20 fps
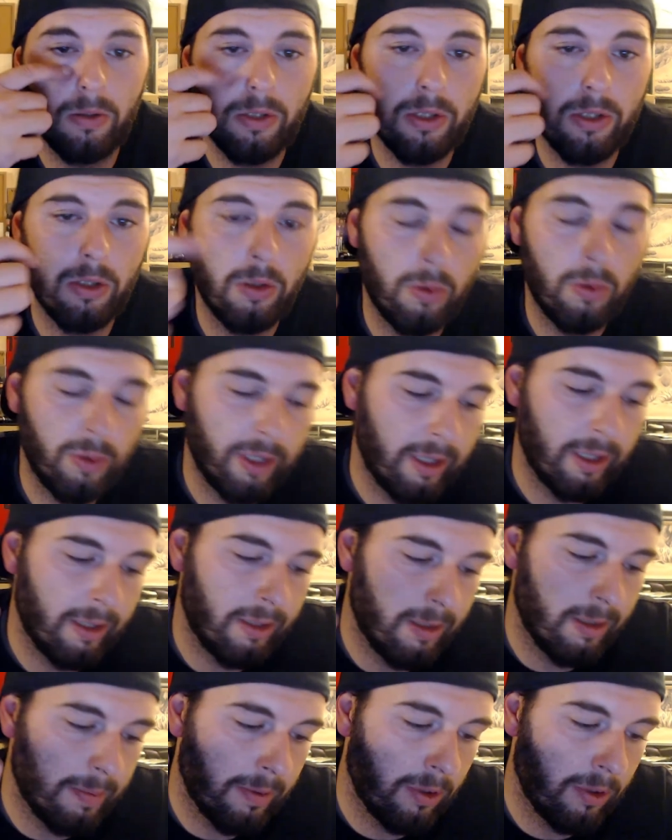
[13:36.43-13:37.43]
So we got
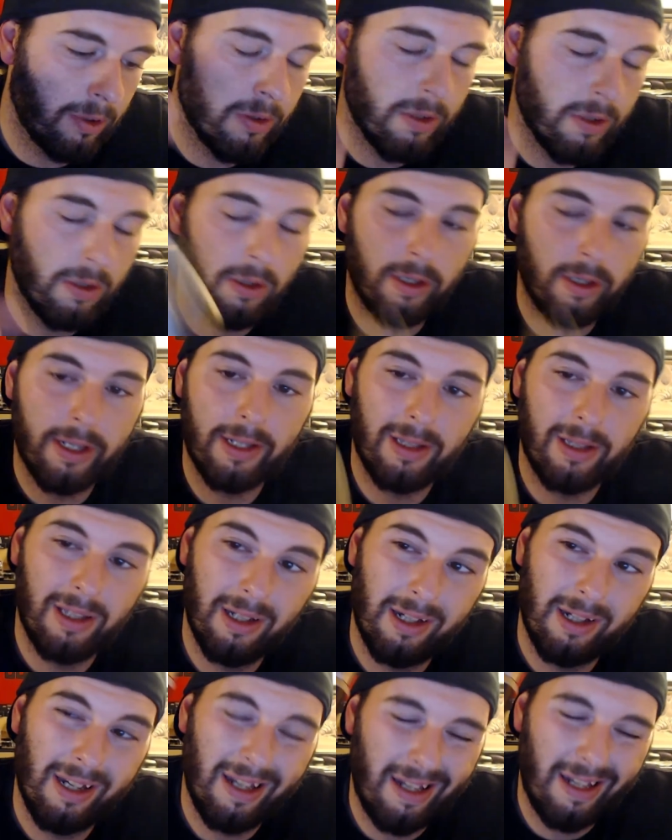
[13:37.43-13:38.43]
an up close look at
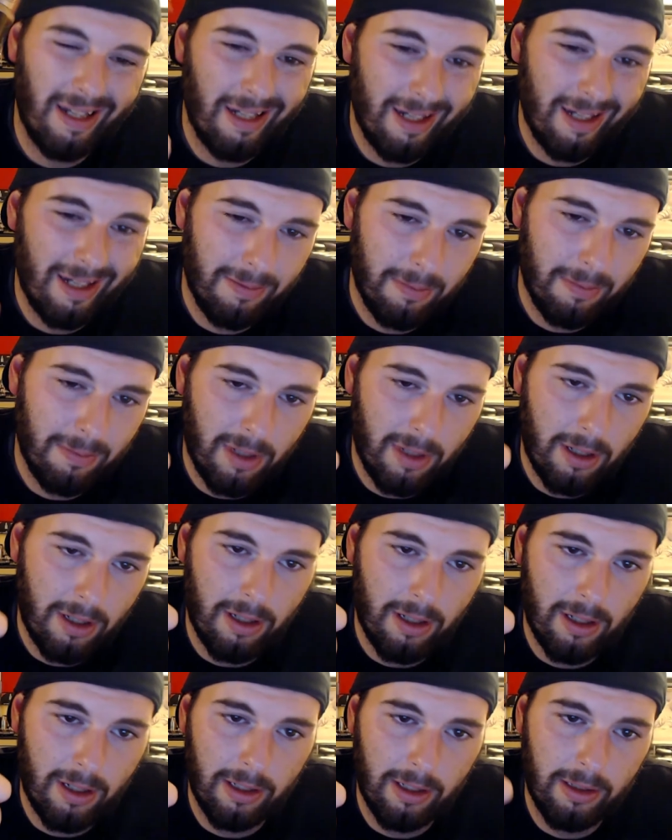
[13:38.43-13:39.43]
the King
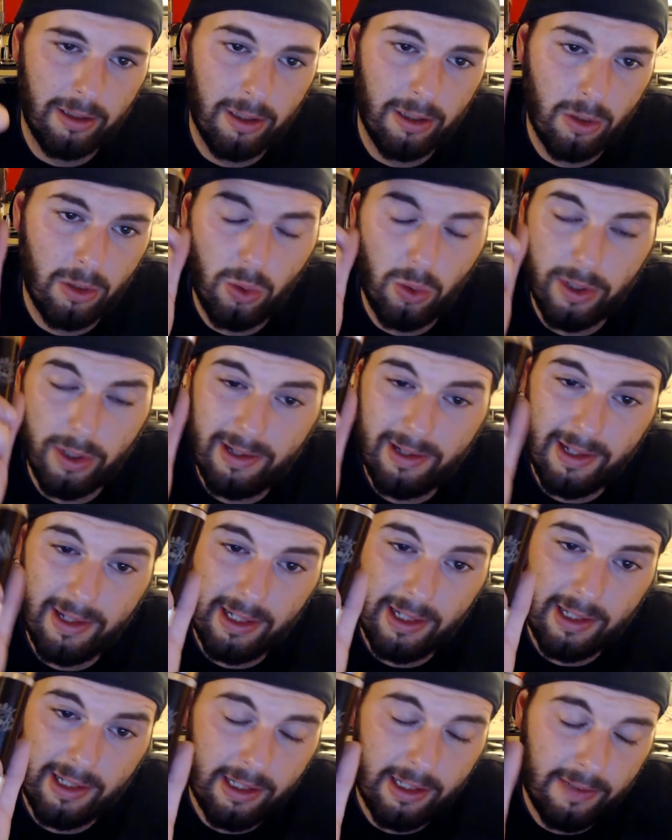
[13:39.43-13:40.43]
mod, the
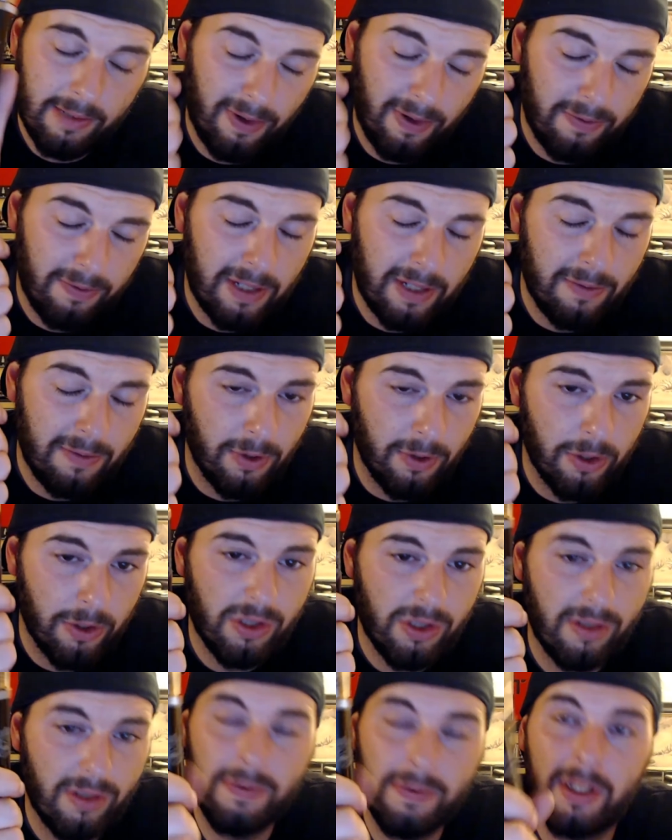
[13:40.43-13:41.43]
26650
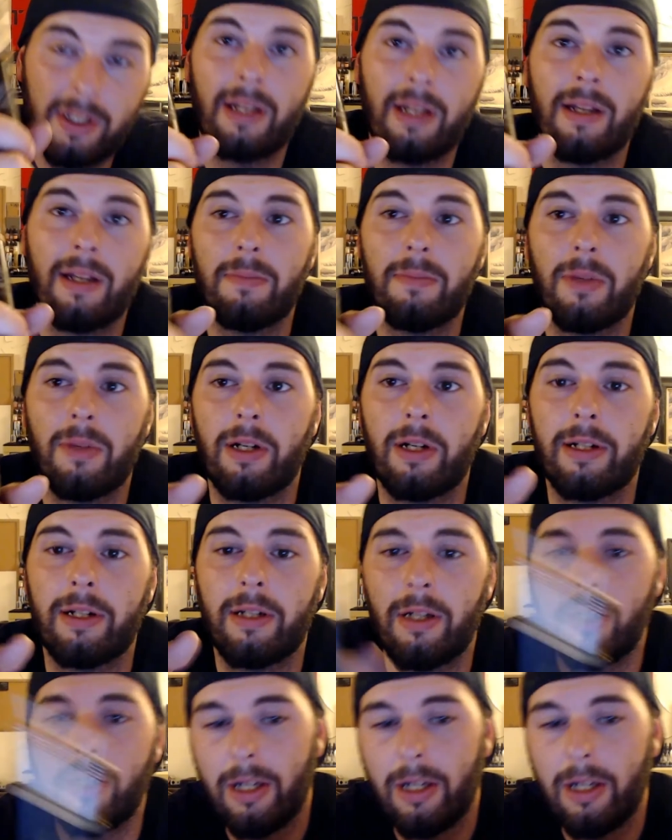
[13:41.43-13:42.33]
version of the King mod.